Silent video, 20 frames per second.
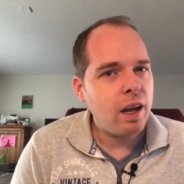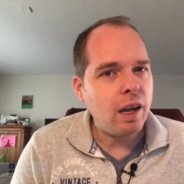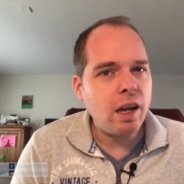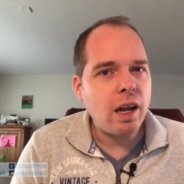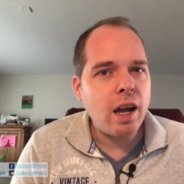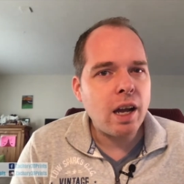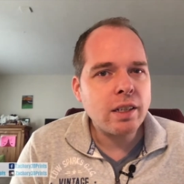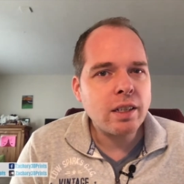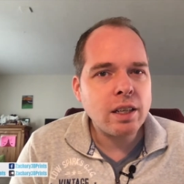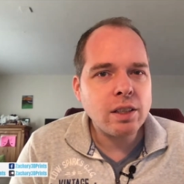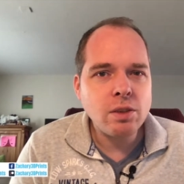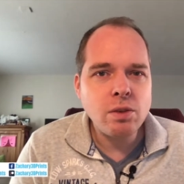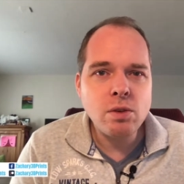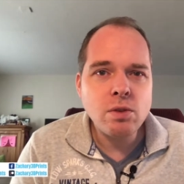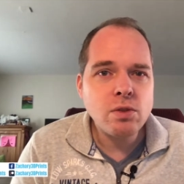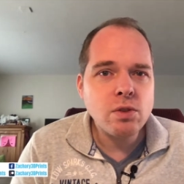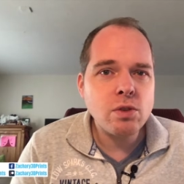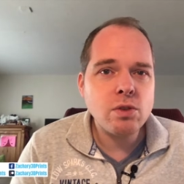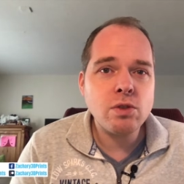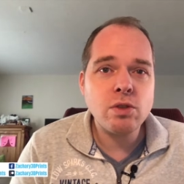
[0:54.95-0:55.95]
I got
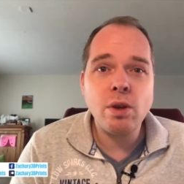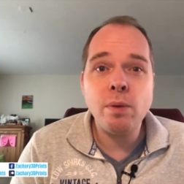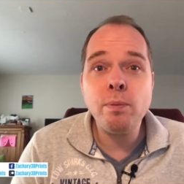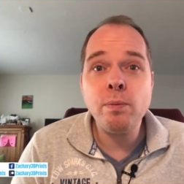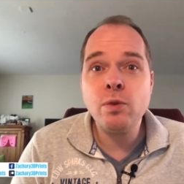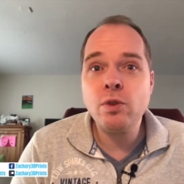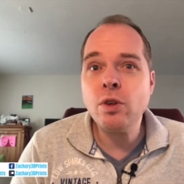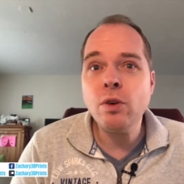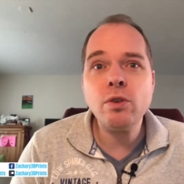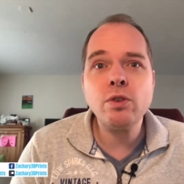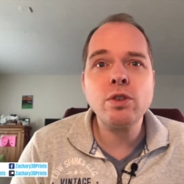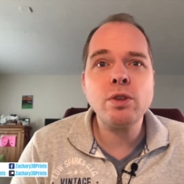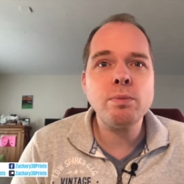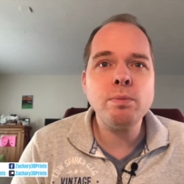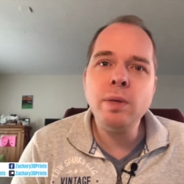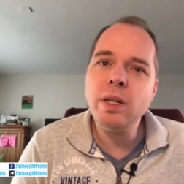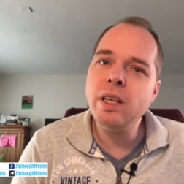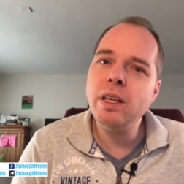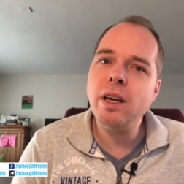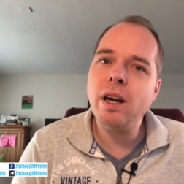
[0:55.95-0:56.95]
also some social
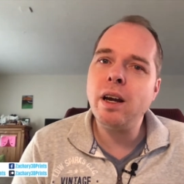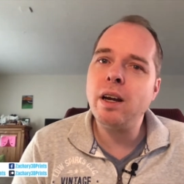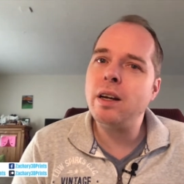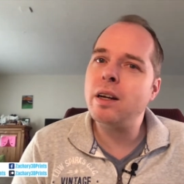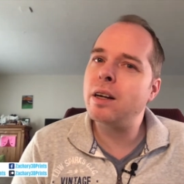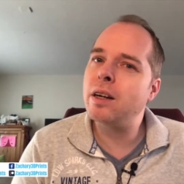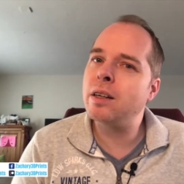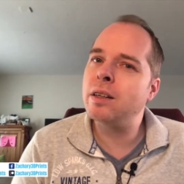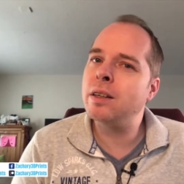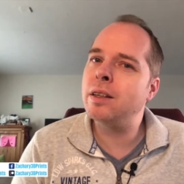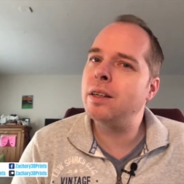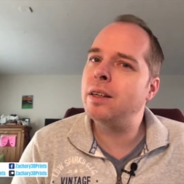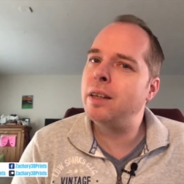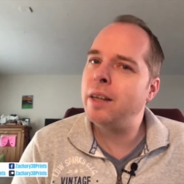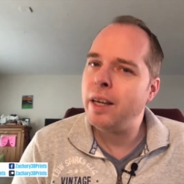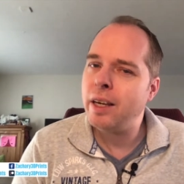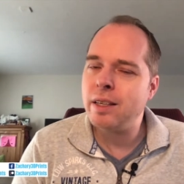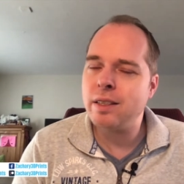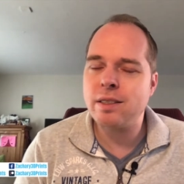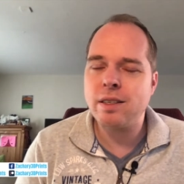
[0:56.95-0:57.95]
media
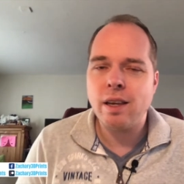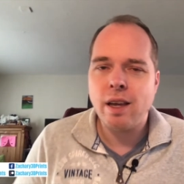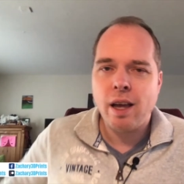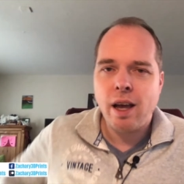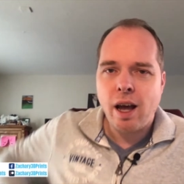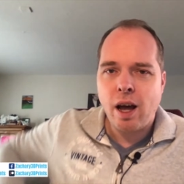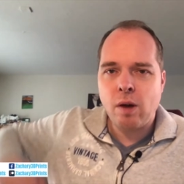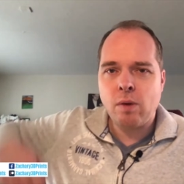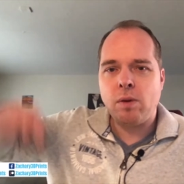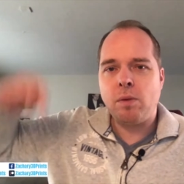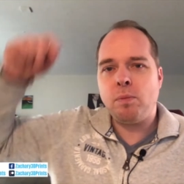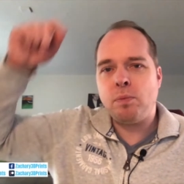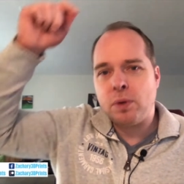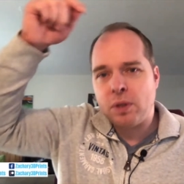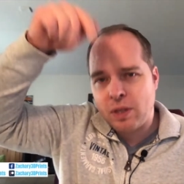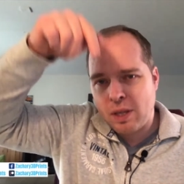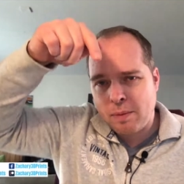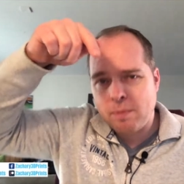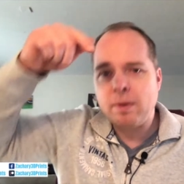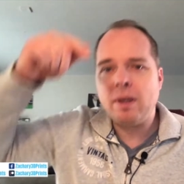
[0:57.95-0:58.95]
links. I will put
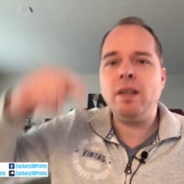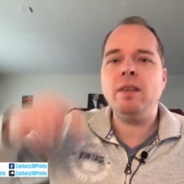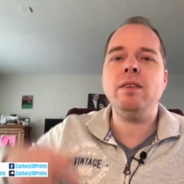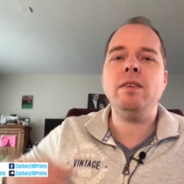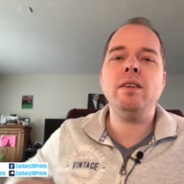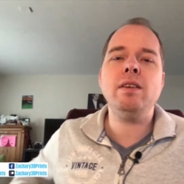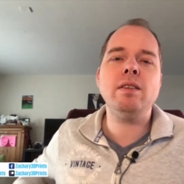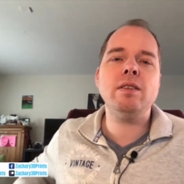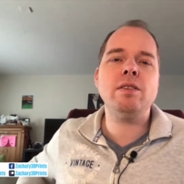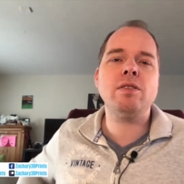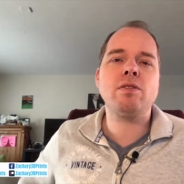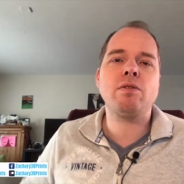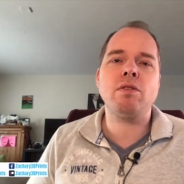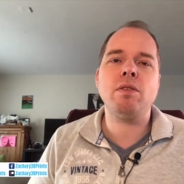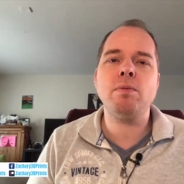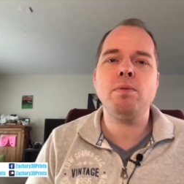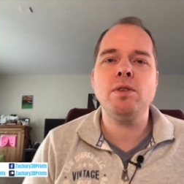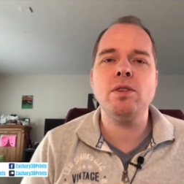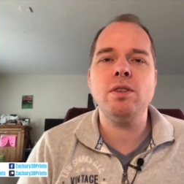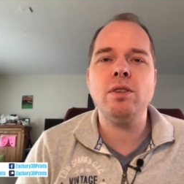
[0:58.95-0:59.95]
them in the
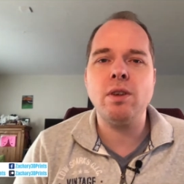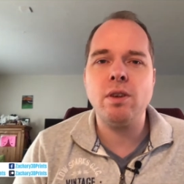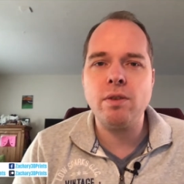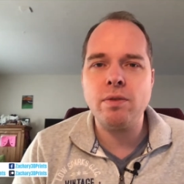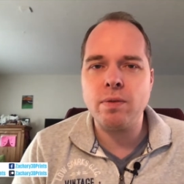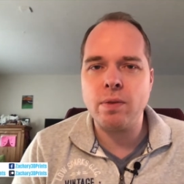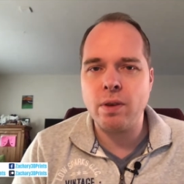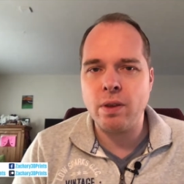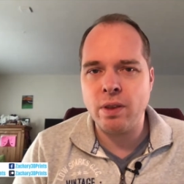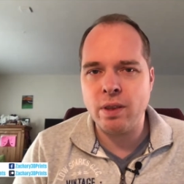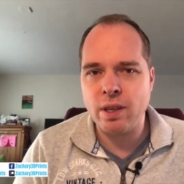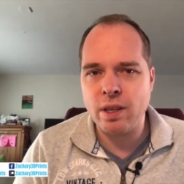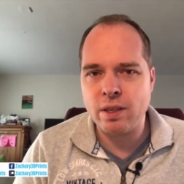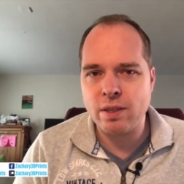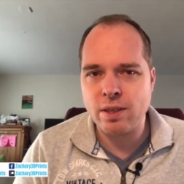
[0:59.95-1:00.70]
description of this